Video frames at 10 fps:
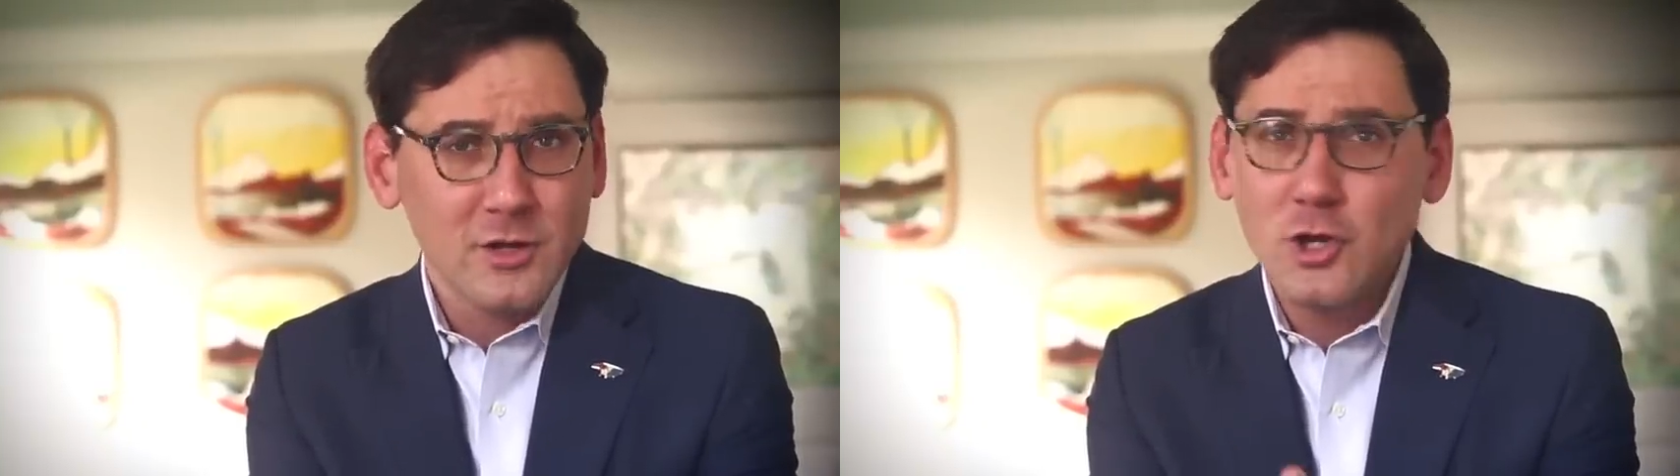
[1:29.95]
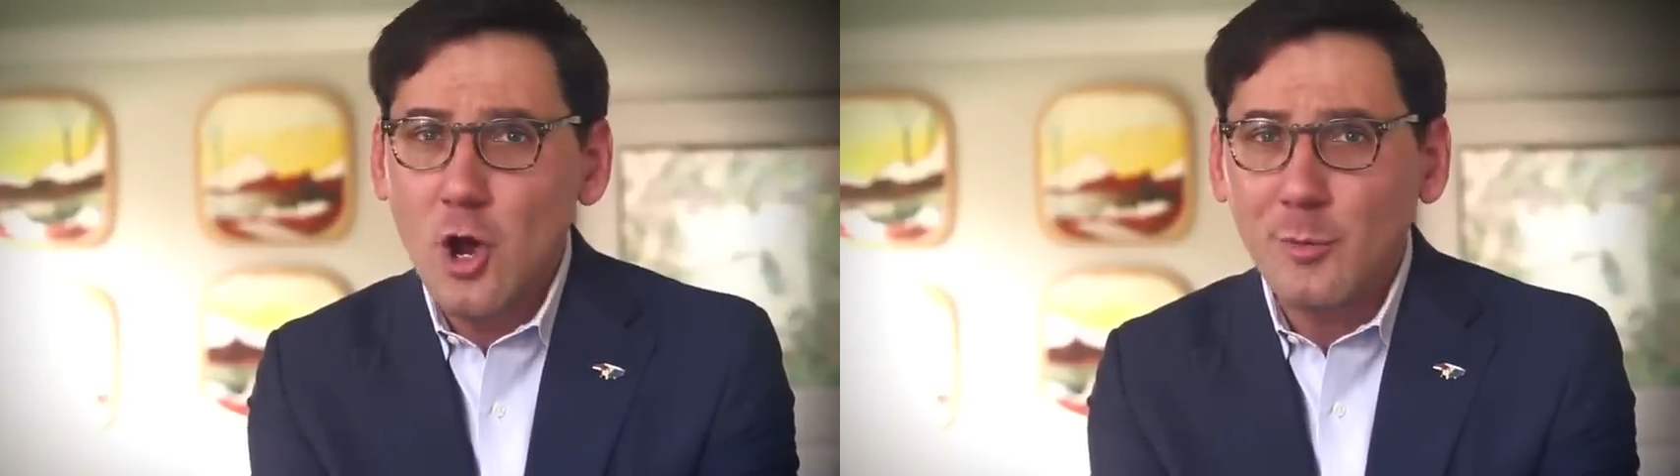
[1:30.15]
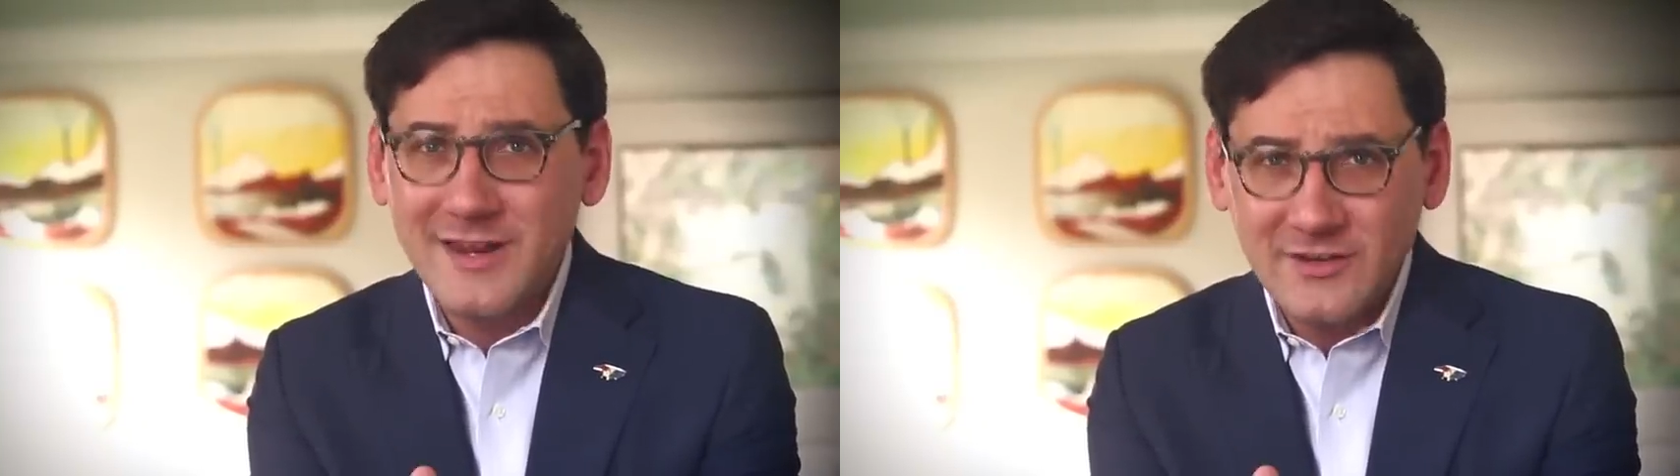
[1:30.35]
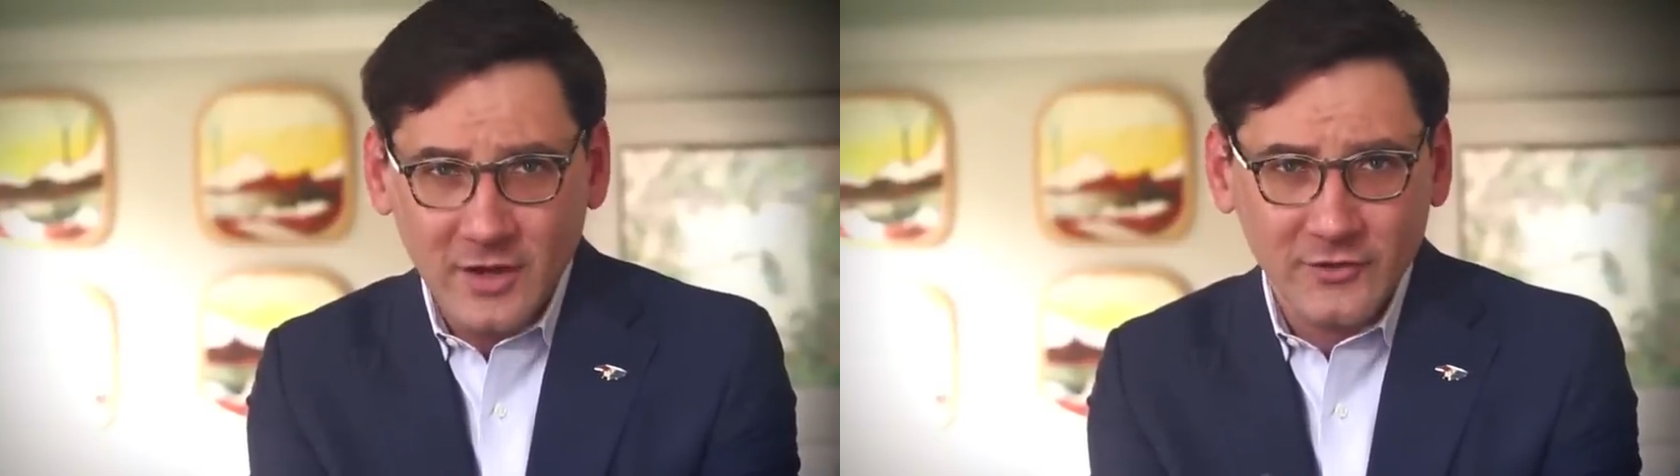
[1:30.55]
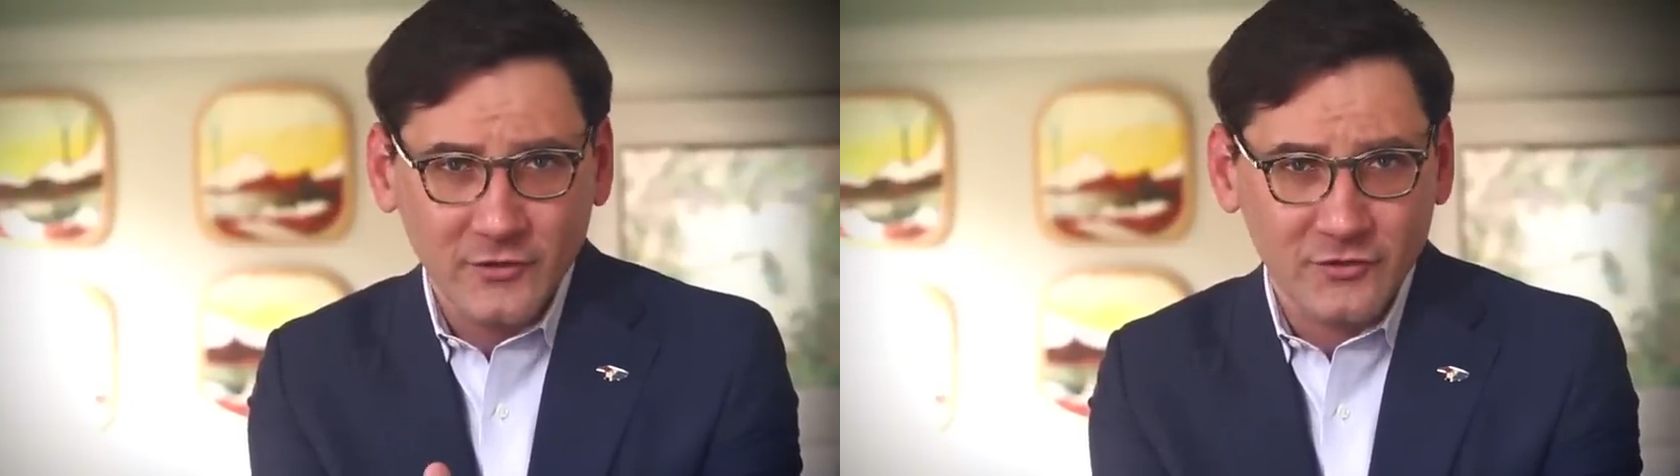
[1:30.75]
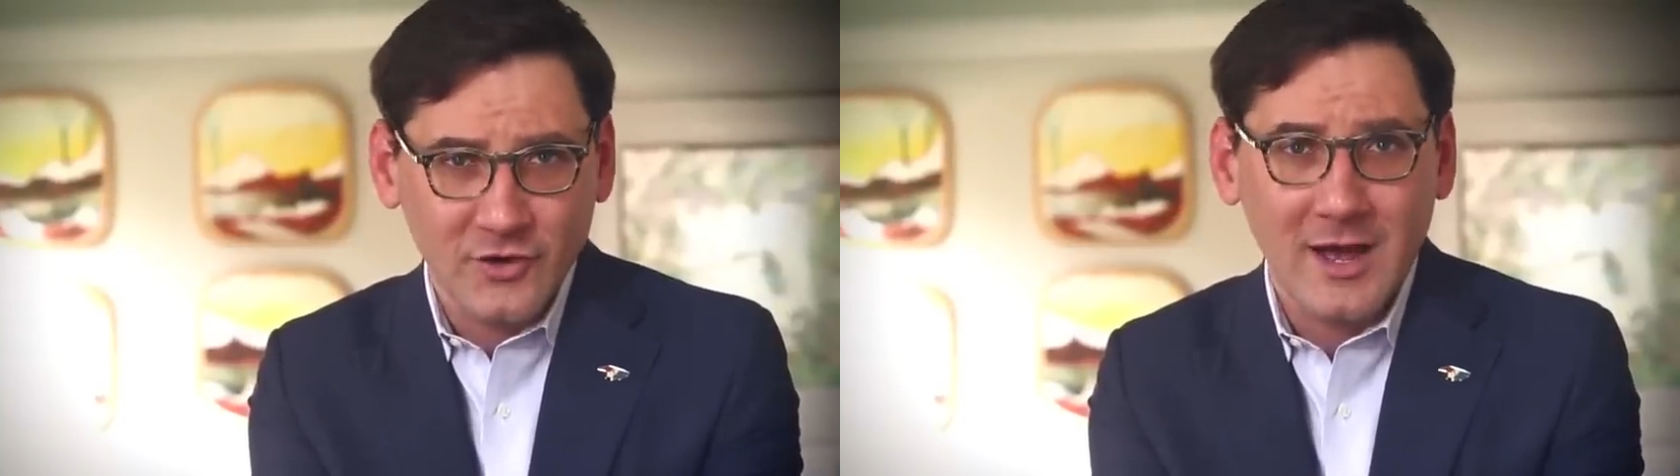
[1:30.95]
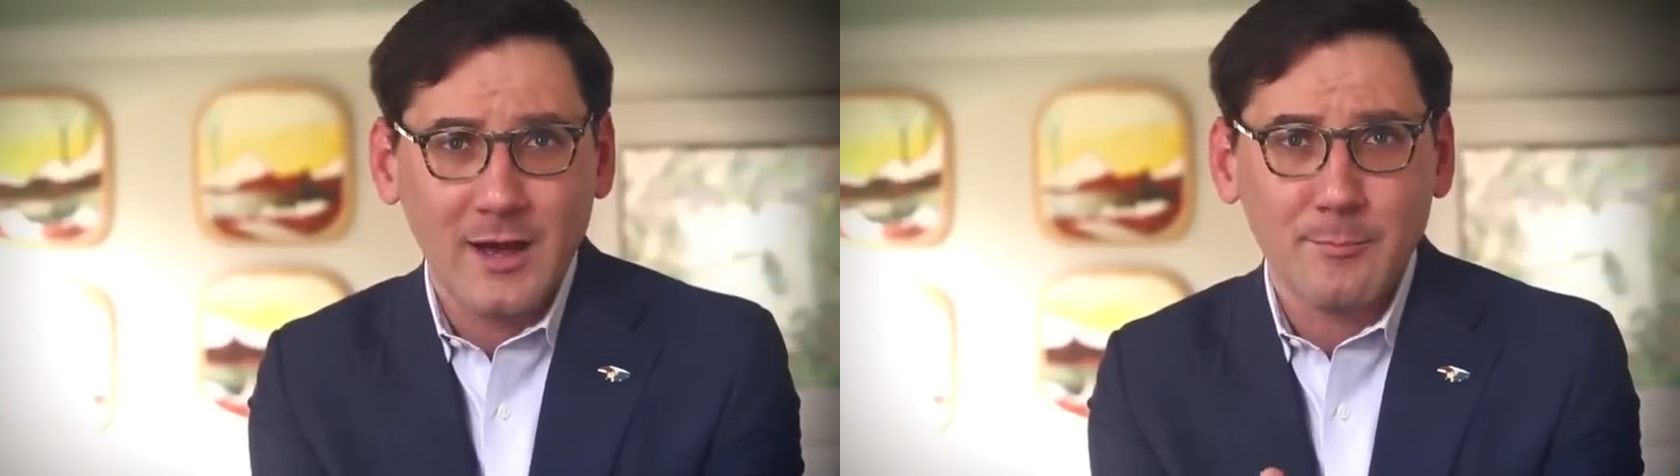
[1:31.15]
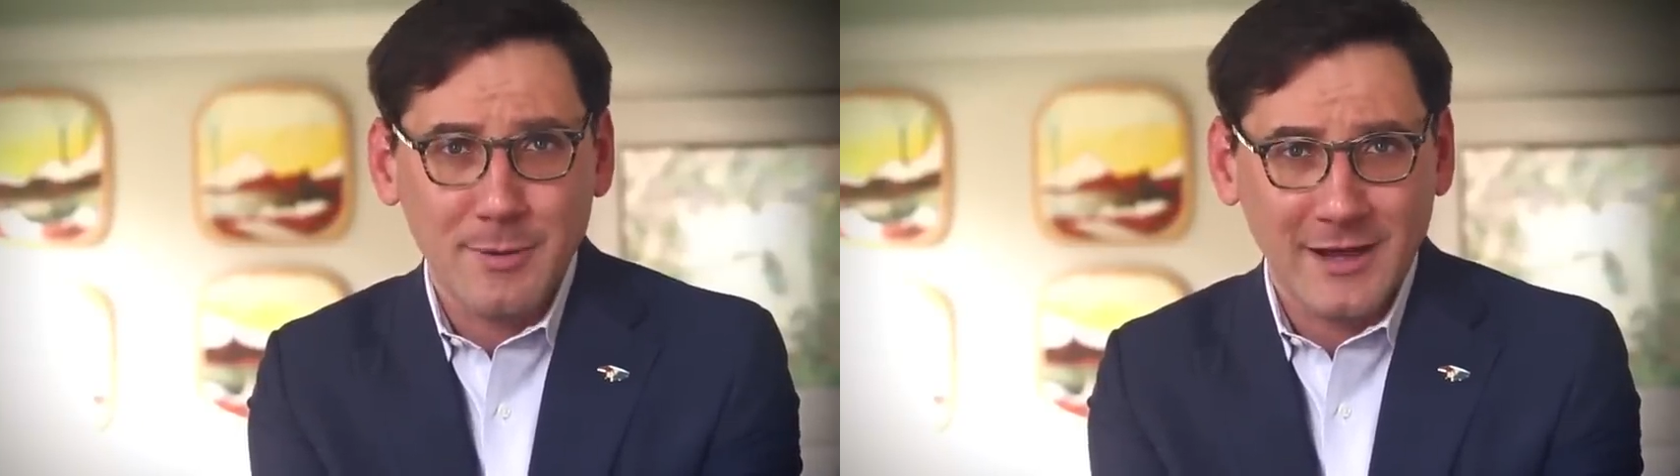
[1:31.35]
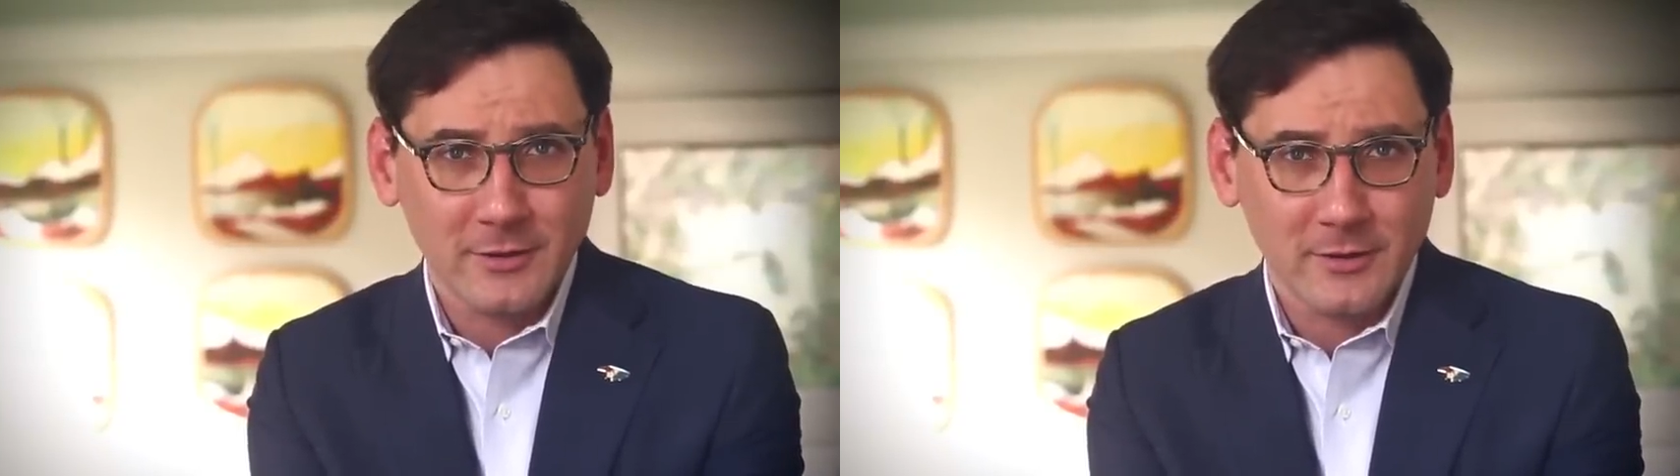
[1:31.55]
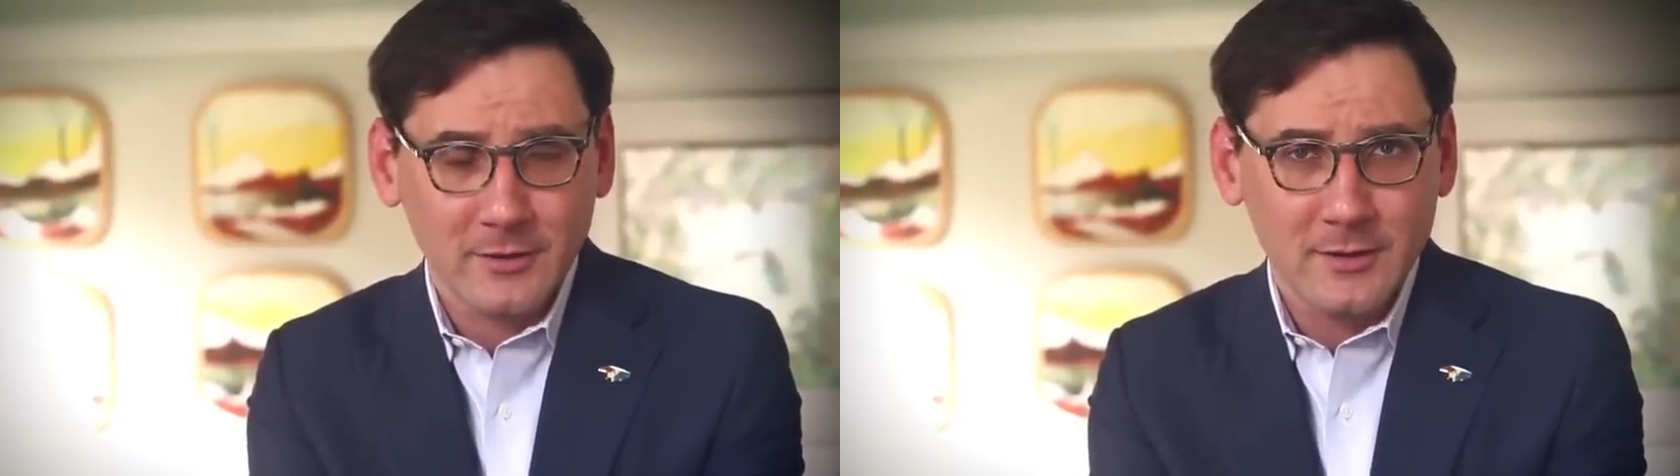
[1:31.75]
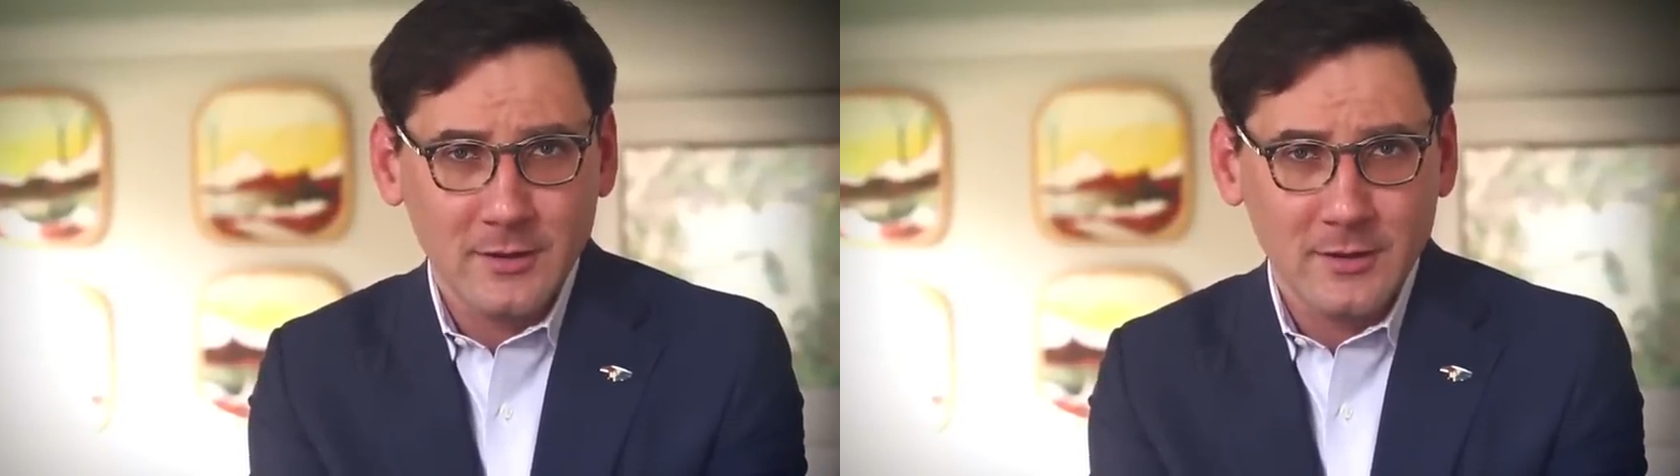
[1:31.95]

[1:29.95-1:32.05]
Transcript: nobody does the job better.